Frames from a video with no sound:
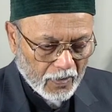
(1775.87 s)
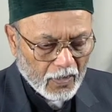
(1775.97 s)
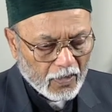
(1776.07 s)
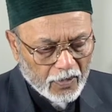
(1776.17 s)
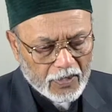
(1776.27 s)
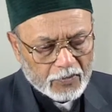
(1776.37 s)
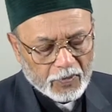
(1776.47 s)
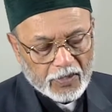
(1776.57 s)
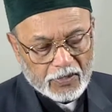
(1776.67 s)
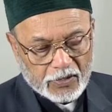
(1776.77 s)
This
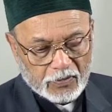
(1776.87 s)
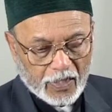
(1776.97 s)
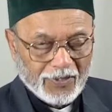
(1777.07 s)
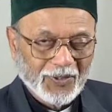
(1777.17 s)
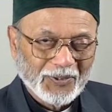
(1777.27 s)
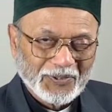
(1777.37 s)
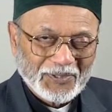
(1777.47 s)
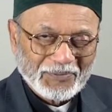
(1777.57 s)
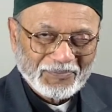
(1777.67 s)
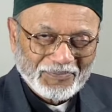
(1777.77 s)
brings to a
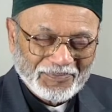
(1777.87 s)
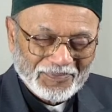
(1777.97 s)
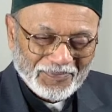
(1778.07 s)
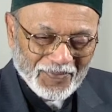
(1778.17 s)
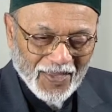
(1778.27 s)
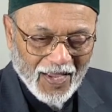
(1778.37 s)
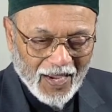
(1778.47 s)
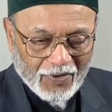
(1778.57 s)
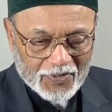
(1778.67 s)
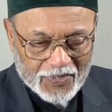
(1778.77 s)
close
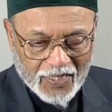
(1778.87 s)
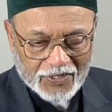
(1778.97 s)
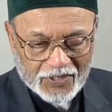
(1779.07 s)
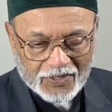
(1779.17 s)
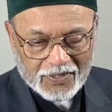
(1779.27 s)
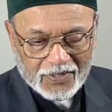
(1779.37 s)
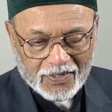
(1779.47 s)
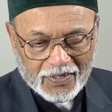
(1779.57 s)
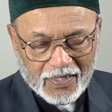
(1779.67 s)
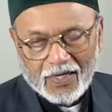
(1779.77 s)
our session
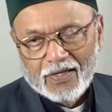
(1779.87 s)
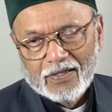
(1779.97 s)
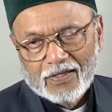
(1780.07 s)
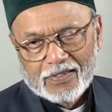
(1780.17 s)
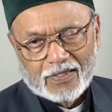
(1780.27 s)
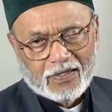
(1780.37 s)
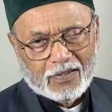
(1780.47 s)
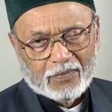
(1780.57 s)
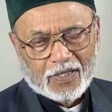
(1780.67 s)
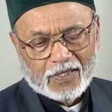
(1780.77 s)
on
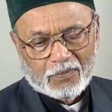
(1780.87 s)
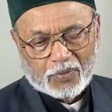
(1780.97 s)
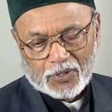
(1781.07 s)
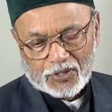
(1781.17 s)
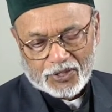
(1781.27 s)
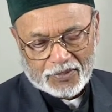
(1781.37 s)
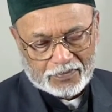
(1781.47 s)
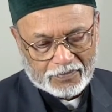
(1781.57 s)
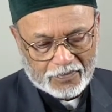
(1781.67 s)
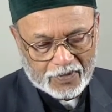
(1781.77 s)
Islam in Persia.
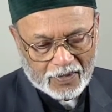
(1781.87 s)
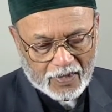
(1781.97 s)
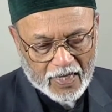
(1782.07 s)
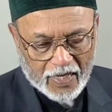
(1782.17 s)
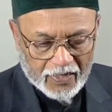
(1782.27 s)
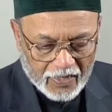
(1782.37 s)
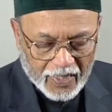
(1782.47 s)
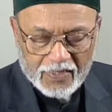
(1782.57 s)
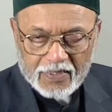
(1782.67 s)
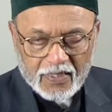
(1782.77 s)
In the
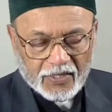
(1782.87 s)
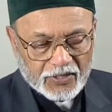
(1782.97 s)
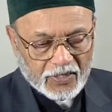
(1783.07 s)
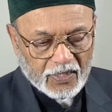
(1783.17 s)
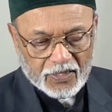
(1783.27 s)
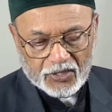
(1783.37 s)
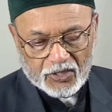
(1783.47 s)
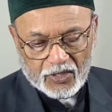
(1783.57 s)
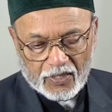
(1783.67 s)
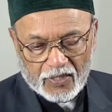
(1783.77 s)
next session,
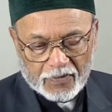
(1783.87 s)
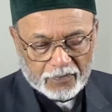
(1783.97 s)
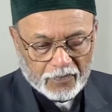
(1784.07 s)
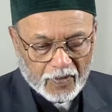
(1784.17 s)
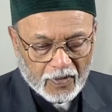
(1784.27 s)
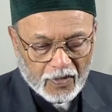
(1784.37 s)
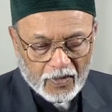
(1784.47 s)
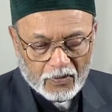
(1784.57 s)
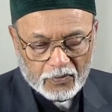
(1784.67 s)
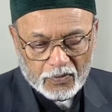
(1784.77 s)
inshallah,
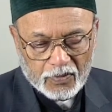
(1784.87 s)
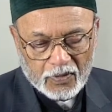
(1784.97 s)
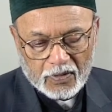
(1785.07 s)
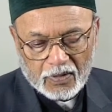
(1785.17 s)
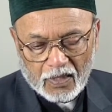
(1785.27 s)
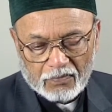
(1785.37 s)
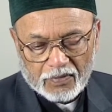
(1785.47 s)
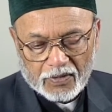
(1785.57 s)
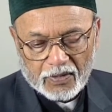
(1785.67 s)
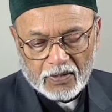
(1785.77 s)
we'll
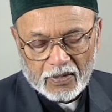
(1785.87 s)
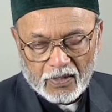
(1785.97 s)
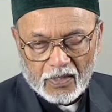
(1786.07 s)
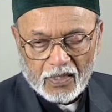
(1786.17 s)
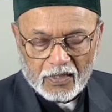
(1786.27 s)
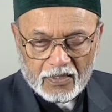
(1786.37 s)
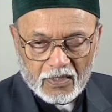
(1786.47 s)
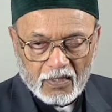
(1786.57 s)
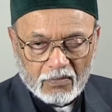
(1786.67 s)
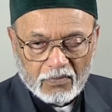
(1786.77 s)
cover
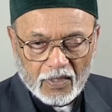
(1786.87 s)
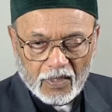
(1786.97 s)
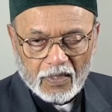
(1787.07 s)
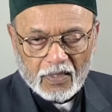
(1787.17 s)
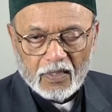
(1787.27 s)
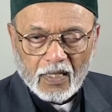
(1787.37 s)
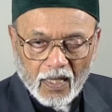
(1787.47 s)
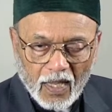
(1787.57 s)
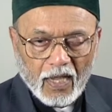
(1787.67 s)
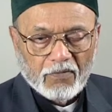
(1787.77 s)
Islam in
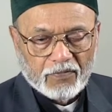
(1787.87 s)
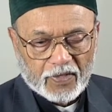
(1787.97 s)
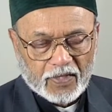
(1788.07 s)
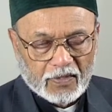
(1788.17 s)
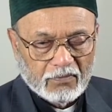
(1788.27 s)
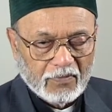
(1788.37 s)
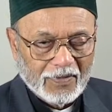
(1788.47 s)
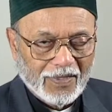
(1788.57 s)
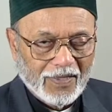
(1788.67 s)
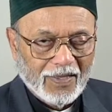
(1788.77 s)
Africa.
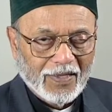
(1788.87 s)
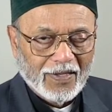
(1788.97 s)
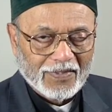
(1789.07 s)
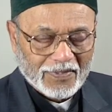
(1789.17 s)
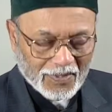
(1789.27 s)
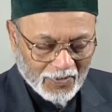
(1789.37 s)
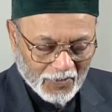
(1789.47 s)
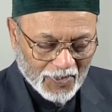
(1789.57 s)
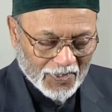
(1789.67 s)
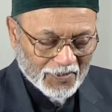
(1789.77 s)
Assalamu
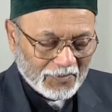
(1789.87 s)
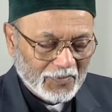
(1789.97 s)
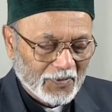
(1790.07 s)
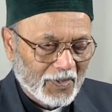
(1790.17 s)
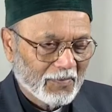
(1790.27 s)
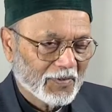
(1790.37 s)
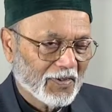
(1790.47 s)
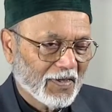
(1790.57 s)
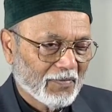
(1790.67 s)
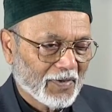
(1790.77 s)
alaikum wa
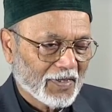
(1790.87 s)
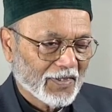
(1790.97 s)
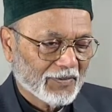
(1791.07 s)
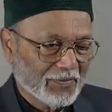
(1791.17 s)
rahmatullahi wa barakatuh.